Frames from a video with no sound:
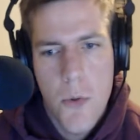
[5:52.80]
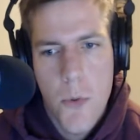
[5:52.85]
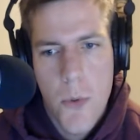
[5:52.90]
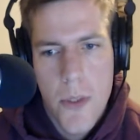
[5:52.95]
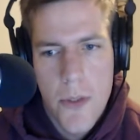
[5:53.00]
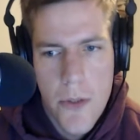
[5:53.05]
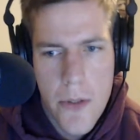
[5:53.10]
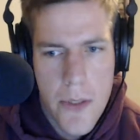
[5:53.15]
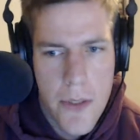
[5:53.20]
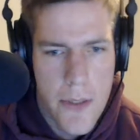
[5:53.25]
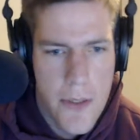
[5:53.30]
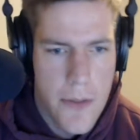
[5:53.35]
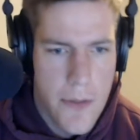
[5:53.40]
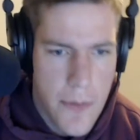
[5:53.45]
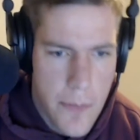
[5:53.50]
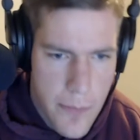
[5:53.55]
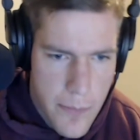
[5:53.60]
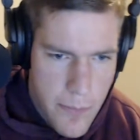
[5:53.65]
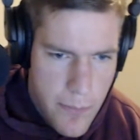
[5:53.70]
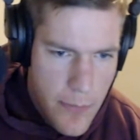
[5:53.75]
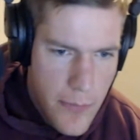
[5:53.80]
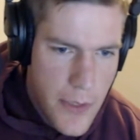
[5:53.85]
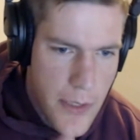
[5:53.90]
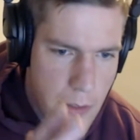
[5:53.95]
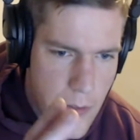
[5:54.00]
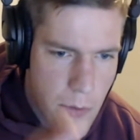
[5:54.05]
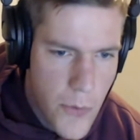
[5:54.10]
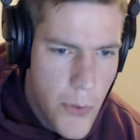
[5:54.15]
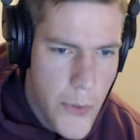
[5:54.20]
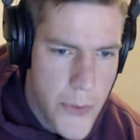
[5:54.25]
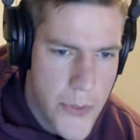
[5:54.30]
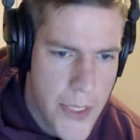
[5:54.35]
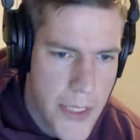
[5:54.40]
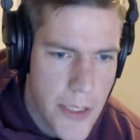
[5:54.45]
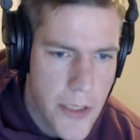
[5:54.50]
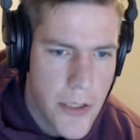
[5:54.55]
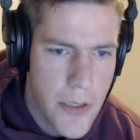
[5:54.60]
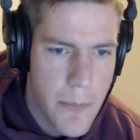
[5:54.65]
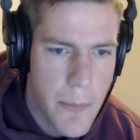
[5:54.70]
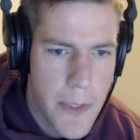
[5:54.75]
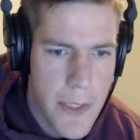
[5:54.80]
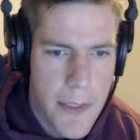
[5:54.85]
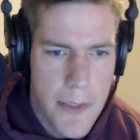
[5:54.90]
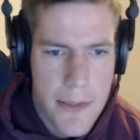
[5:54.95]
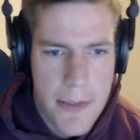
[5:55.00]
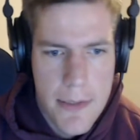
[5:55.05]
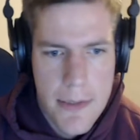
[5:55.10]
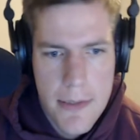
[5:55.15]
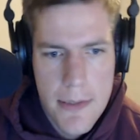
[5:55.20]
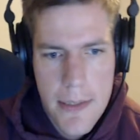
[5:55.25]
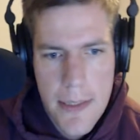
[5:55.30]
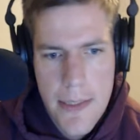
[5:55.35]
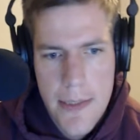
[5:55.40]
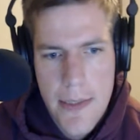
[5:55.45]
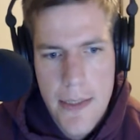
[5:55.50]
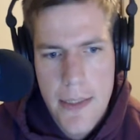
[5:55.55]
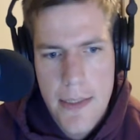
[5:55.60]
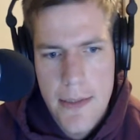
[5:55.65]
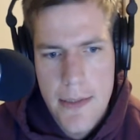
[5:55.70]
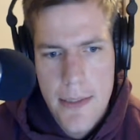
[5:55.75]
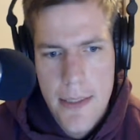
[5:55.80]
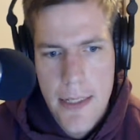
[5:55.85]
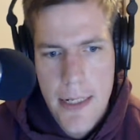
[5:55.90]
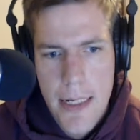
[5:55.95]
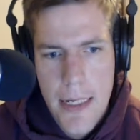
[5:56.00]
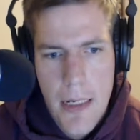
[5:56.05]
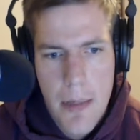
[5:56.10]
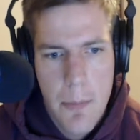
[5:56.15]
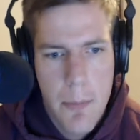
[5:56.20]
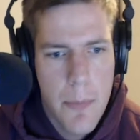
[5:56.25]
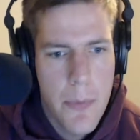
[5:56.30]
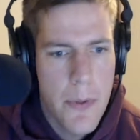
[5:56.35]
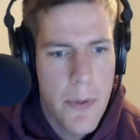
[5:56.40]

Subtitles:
or quotation marks and then type